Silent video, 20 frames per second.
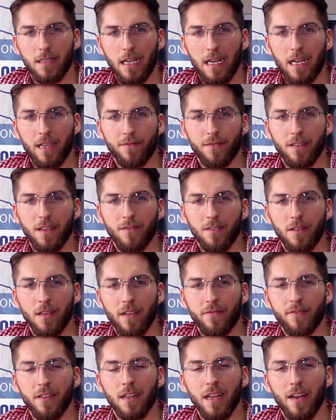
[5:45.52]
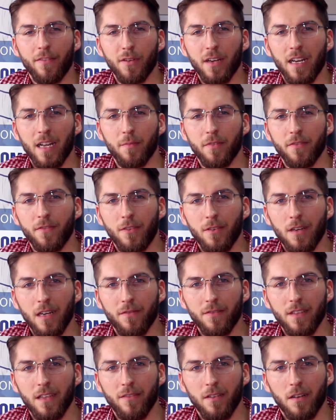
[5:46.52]
I've never lived in Africa before,
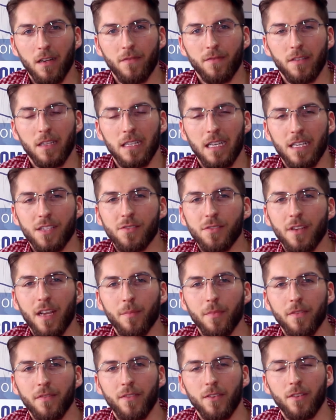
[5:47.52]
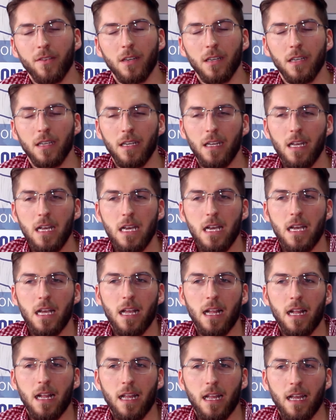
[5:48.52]
I've never lived in Nigeria before,
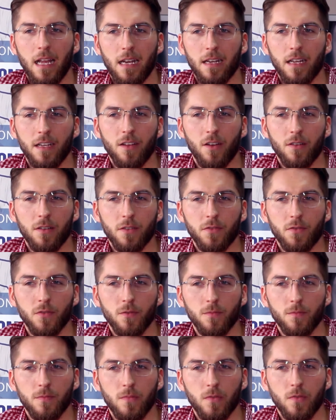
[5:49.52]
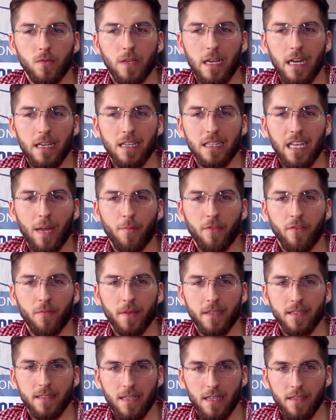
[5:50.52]
and in order to do any type of
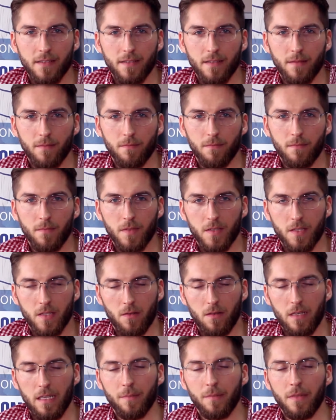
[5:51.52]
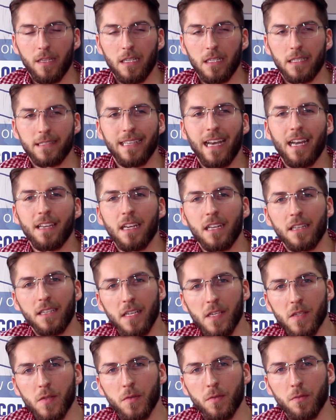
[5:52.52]
business, so I mean signing
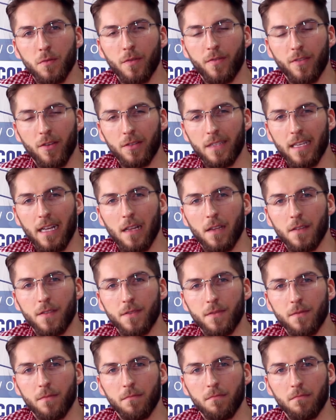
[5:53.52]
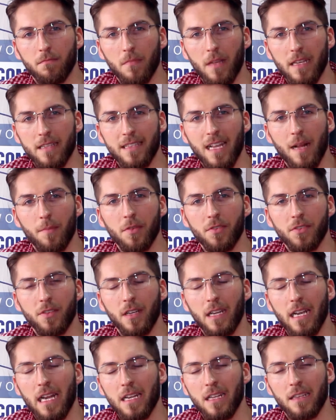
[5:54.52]
deals with hotels,
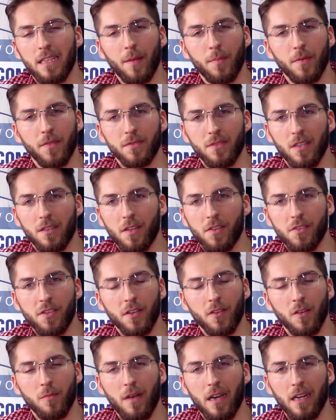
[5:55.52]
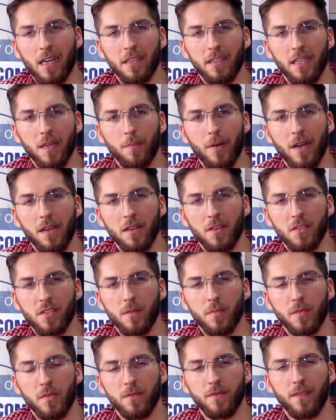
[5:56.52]
establishing any type of strategic or marketing
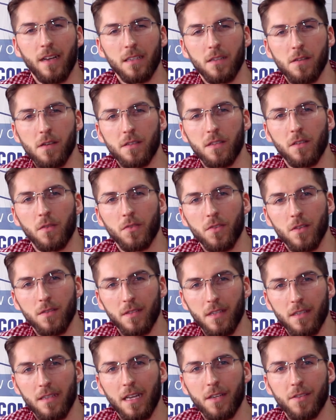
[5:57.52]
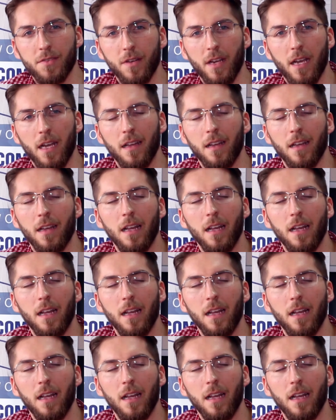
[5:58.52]
partnerships with other institutions in Nigeria,